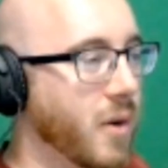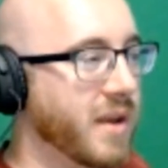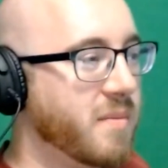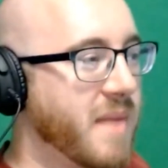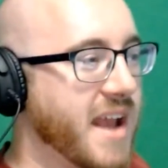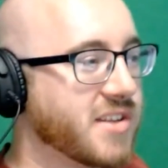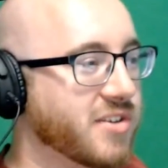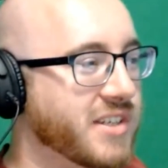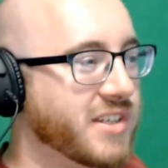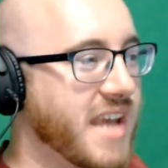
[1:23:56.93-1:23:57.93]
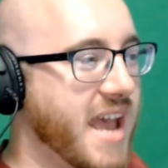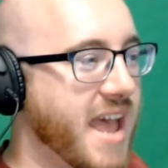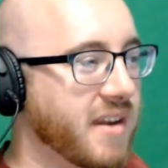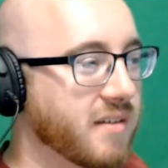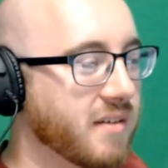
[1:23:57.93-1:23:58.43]
Max are
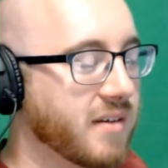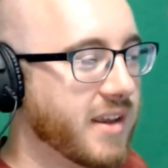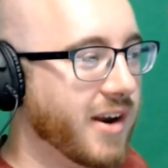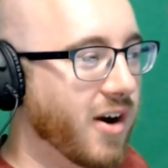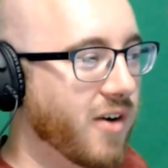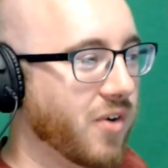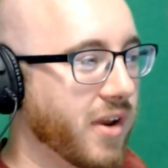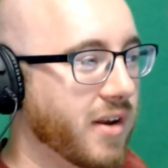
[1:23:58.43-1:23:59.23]
dead. Get over it.